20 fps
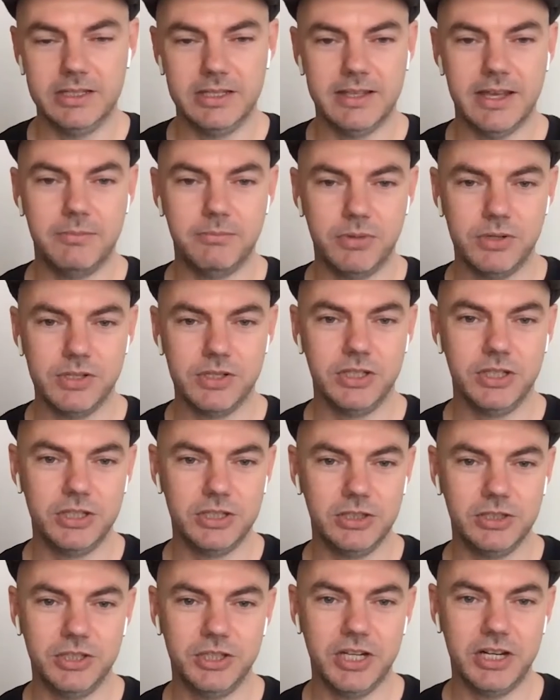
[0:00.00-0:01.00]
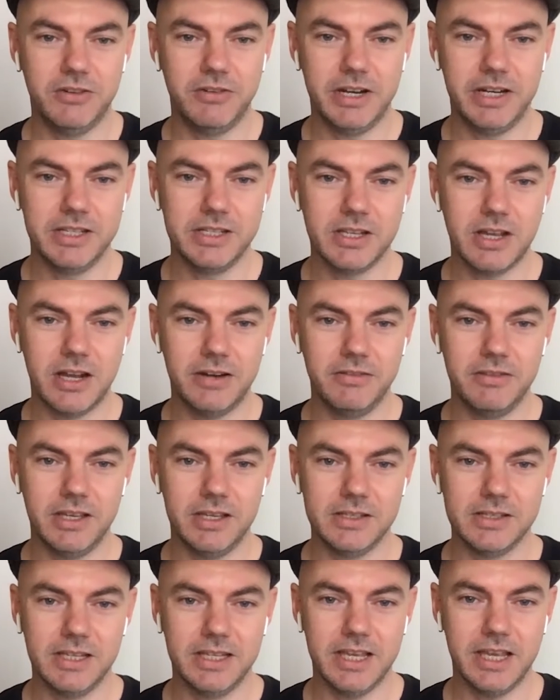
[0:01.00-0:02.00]
into that procedurally generated side of
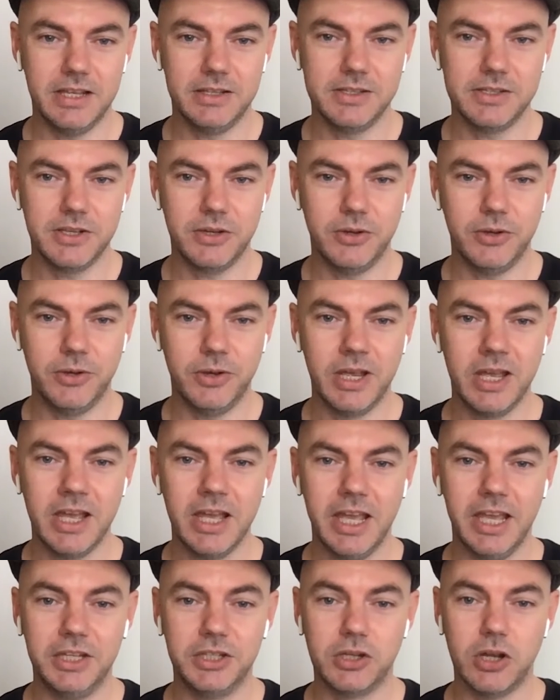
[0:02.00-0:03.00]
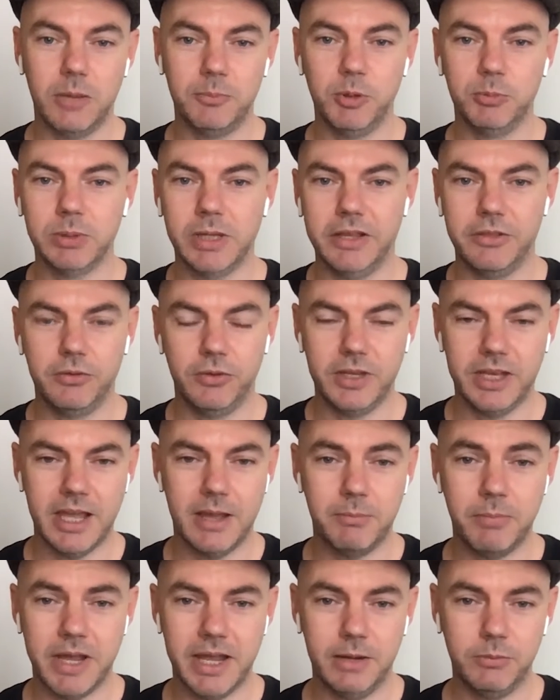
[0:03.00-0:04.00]
things again. So each time you play through the
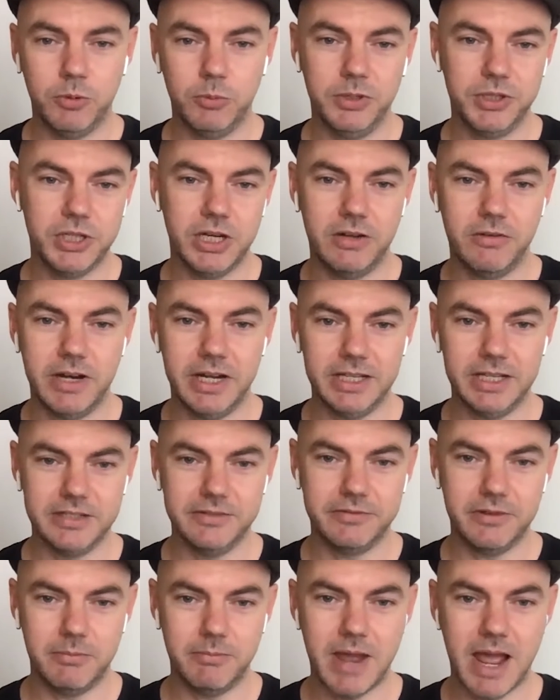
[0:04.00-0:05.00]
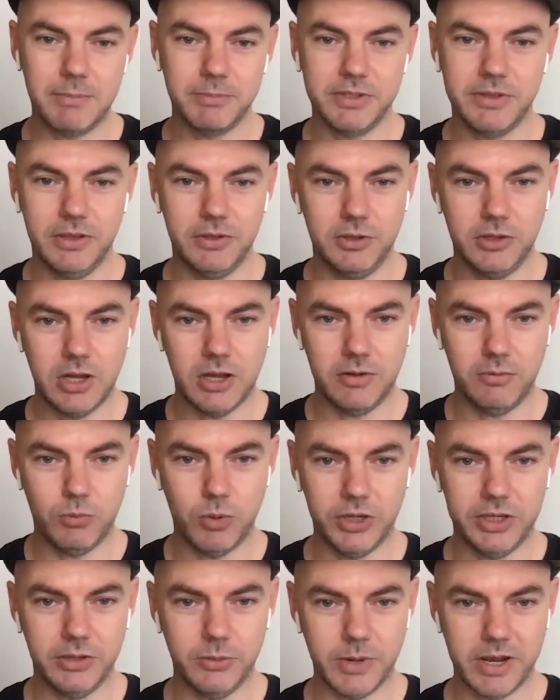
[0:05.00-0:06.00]
campaign, we'll be generating different maps that you kind of
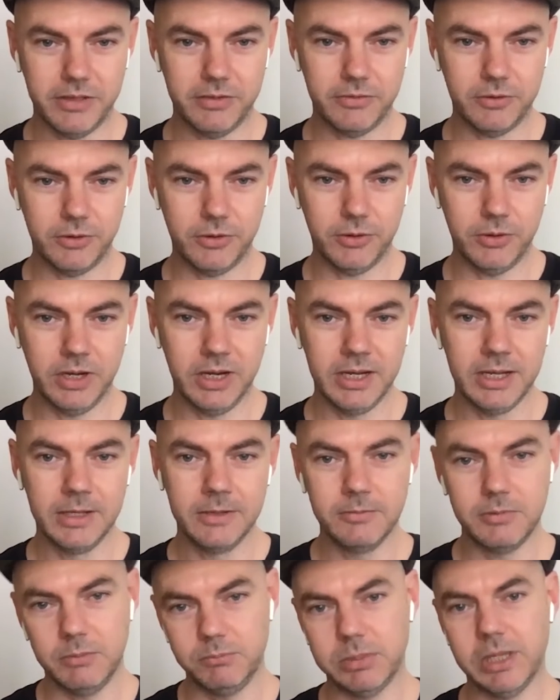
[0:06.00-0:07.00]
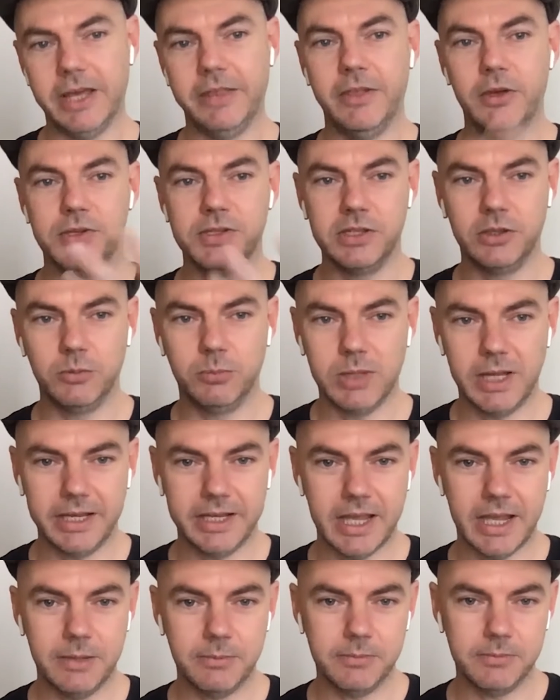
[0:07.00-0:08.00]
work your way through. Playing those single player
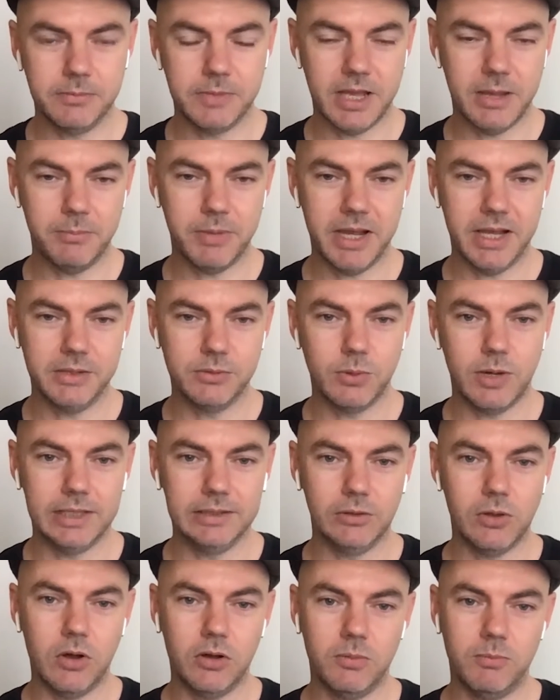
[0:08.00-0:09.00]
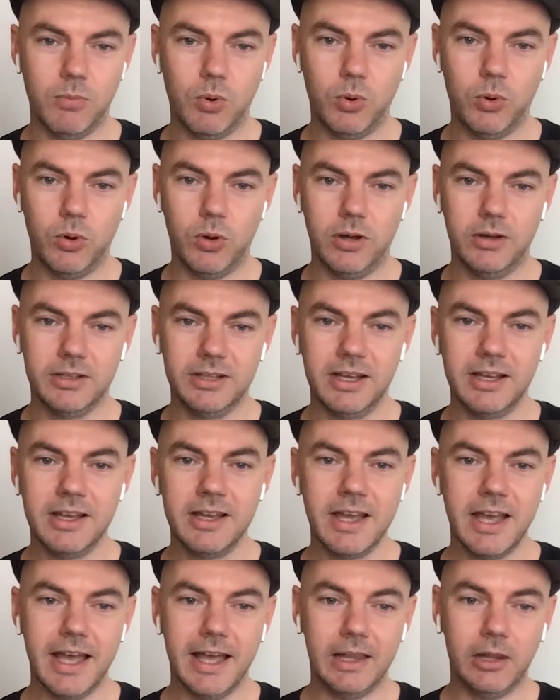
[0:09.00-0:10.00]
campaigns will unlock more
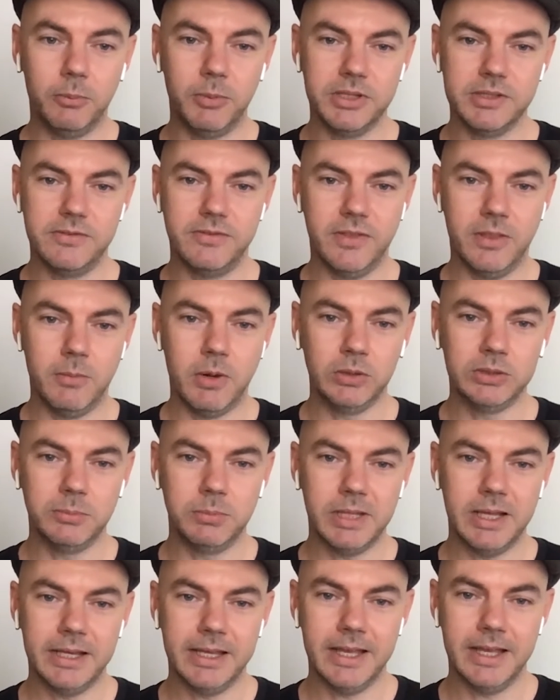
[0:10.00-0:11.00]
elements for the multiplayer